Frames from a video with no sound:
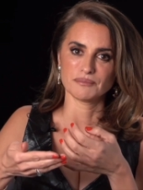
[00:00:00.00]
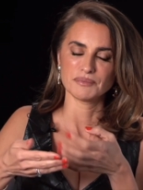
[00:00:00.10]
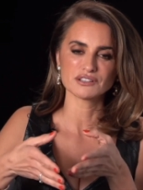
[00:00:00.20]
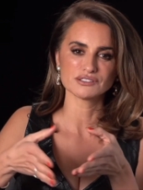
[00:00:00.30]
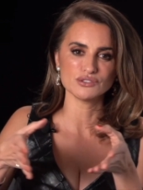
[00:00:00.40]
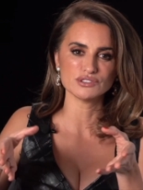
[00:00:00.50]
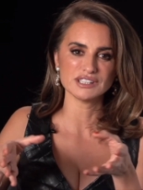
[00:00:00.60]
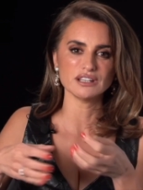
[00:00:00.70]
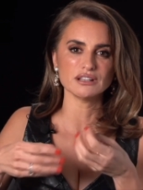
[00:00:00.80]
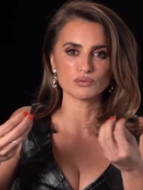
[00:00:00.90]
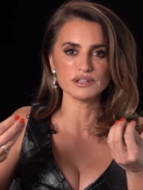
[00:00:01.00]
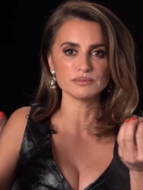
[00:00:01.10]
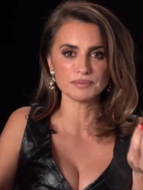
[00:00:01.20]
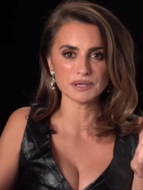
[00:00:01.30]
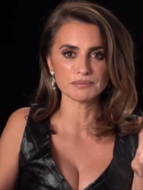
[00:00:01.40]
because you see real
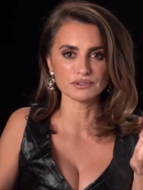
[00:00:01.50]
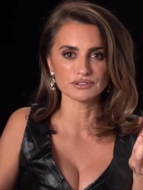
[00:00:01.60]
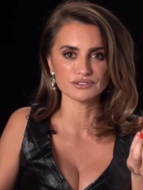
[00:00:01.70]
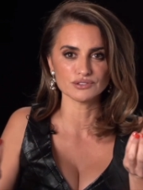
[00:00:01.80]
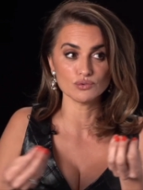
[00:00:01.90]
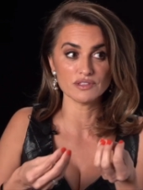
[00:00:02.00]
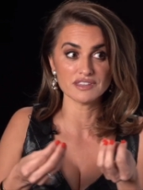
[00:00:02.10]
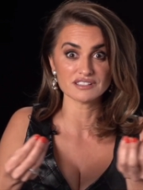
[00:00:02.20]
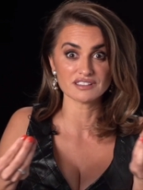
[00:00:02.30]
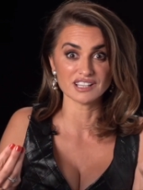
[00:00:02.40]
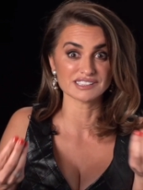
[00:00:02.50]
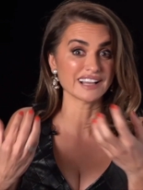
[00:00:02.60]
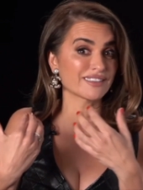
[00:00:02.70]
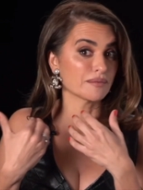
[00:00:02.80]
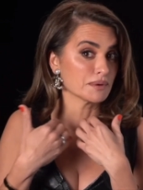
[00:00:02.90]
people doing these things
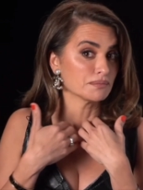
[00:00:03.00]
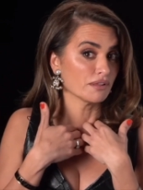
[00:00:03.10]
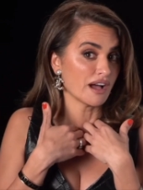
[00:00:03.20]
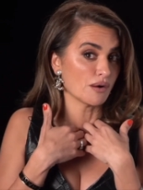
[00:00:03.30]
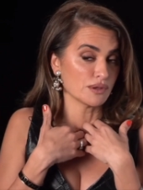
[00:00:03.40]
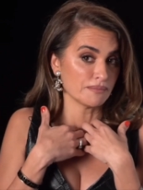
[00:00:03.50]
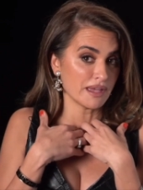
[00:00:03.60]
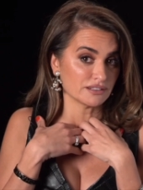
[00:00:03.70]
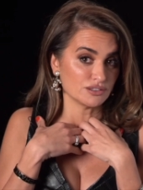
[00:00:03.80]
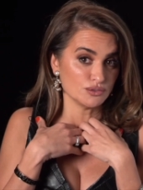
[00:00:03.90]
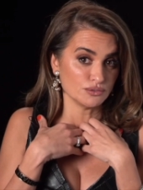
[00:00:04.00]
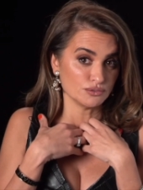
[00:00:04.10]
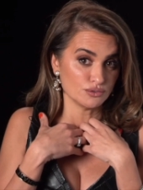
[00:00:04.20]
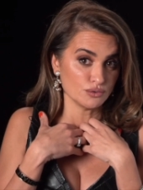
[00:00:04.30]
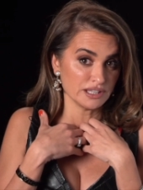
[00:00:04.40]
like the people that we met do,
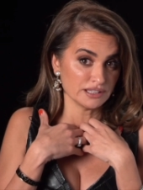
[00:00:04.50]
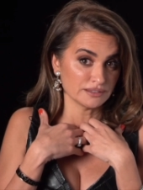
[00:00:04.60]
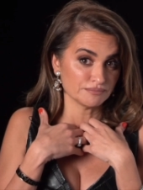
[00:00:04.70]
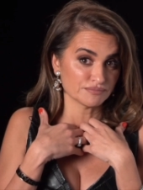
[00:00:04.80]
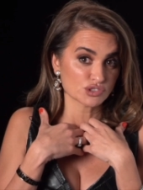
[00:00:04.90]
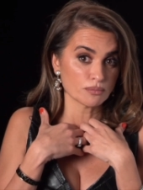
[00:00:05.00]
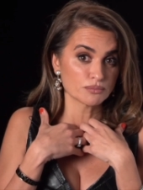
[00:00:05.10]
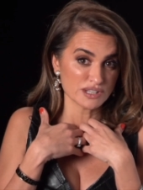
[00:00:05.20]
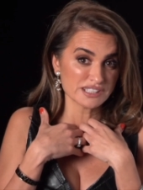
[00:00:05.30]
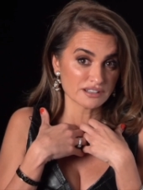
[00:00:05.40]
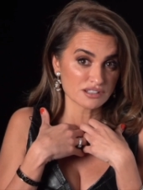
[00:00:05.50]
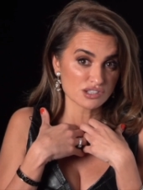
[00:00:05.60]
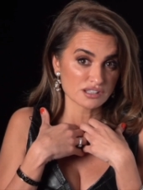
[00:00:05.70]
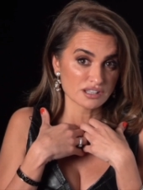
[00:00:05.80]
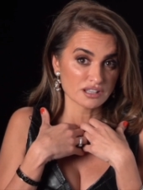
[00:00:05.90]
doing some research
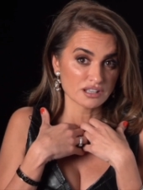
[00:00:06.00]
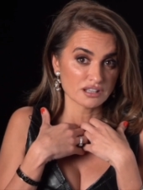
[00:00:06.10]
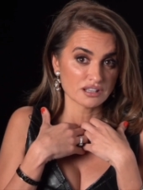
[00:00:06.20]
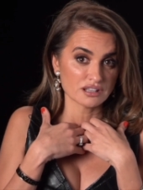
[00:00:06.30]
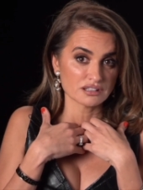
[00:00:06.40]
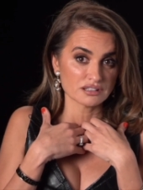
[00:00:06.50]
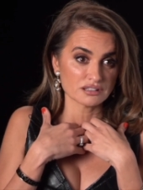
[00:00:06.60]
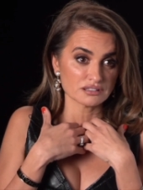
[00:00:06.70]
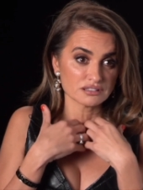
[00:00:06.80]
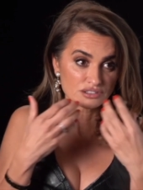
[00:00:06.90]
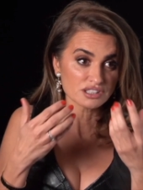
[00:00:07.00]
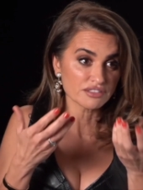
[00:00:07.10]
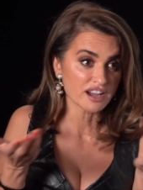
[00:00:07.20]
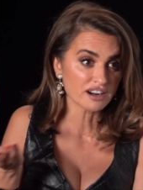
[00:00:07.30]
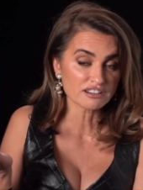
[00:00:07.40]
see
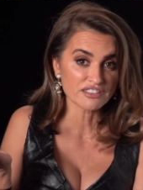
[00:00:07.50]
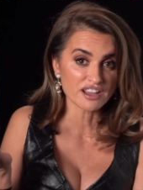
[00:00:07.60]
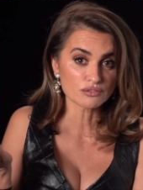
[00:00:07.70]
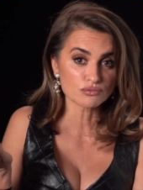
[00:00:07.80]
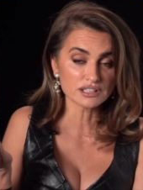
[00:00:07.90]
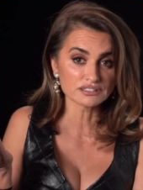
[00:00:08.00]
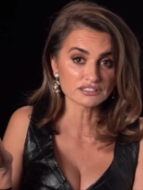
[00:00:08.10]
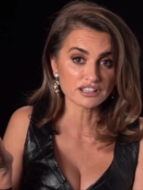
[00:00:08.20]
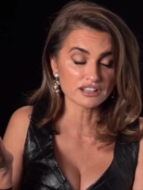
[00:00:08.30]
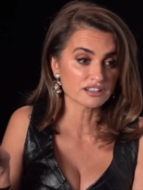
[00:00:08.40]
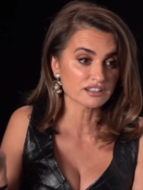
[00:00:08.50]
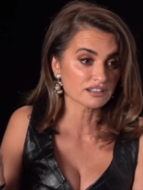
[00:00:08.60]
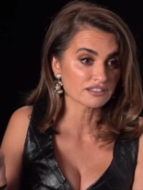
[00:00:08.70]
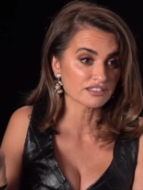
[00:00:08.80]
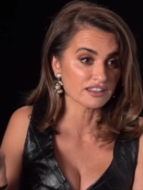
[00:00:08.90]
they are they are real they are
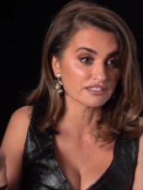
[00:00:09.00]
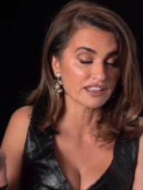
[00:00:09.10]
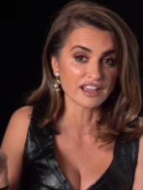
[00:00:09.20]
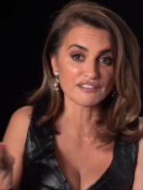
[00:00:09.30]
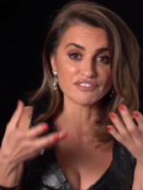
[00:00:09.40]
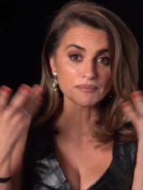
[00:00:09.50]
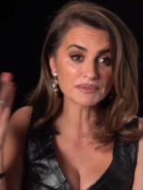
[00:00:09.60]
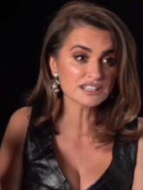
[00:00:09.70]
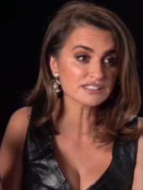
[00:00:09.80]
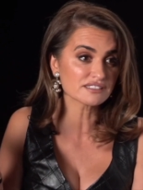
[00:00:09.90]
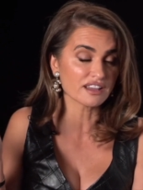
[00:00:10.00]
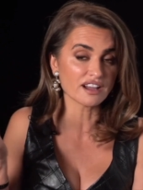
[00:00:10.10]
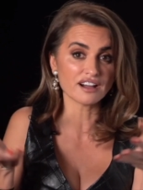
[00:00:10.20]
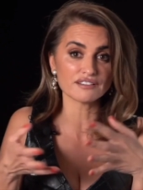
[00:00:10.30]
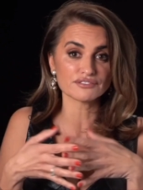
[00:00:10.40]
they, they have families they
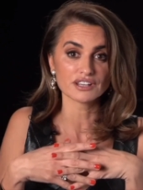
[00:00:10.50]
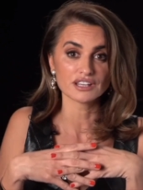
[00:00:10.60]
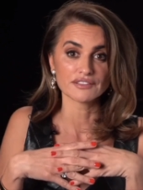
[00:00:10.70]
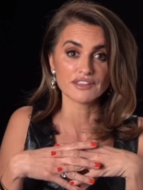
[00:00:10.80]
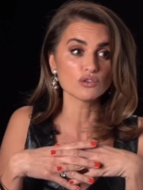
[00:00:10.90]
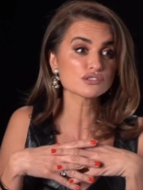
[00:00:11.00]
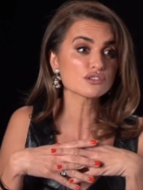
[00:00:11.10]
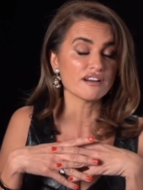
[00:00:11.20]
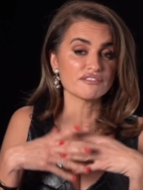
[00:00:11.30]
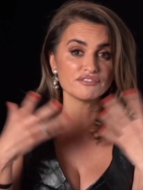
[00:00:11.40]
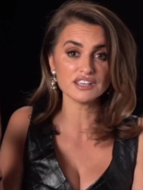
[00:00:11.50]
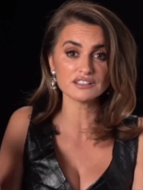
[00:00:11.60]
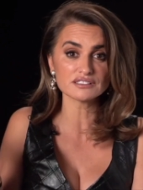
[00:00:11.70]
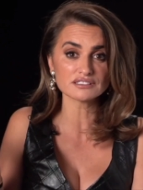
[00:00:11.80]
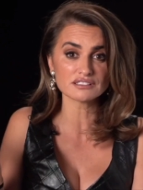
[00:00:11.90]
have they also have
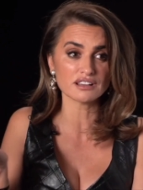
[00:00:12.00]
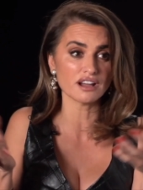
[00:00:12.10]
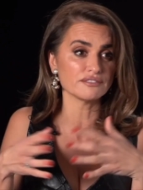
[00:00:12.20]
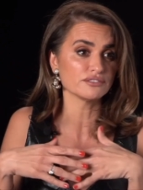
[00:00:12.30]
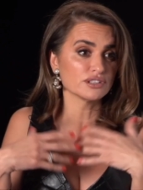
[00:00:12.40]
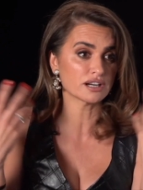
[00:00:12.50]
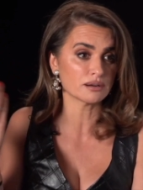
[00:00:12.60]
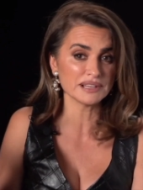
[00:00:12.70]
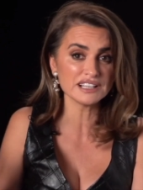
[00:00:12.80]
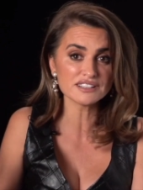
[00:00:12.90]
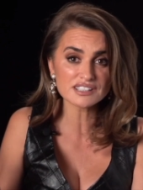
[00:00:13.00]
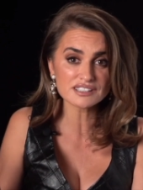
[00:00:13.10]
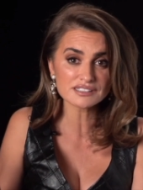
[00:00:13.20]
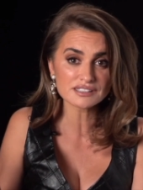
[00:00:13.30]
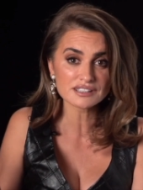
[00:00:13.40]
fears, they have vulnerabilities.